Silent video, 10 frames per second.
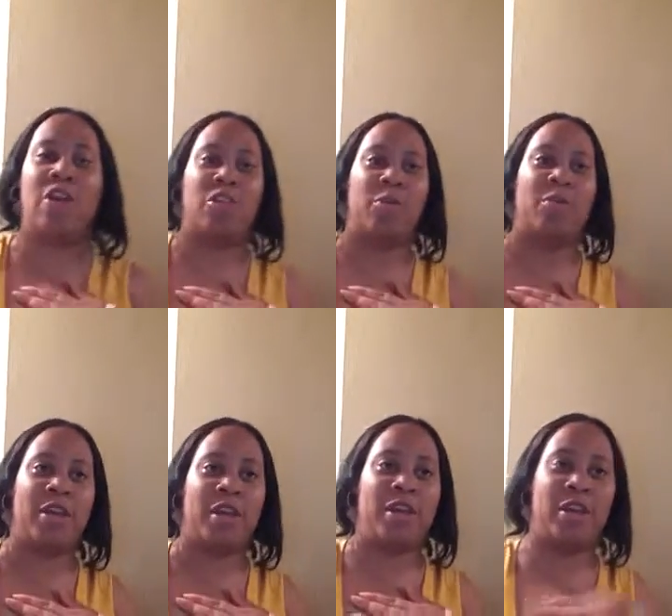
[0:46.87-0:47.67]
there'll
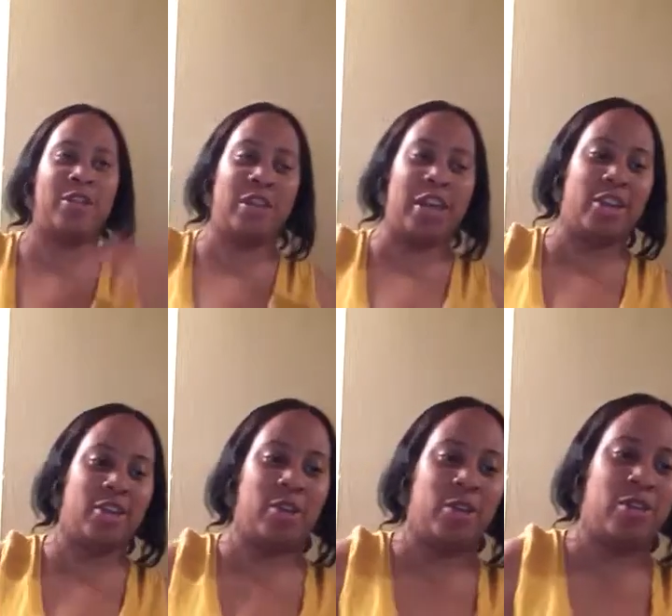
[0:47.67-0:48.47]
be, like,
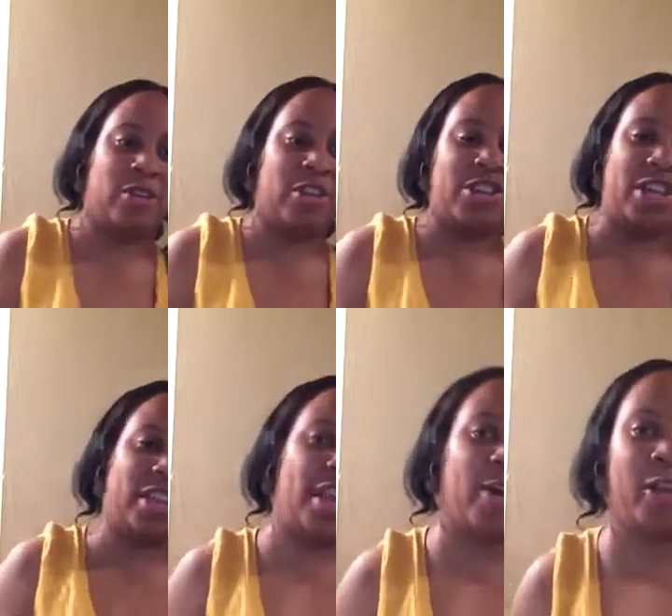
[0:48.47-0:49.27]
you know, check
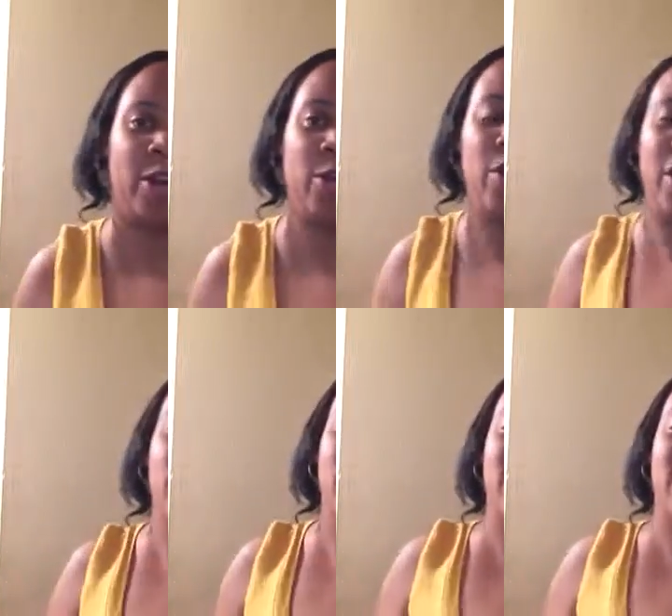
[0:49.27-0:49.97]
that out later on.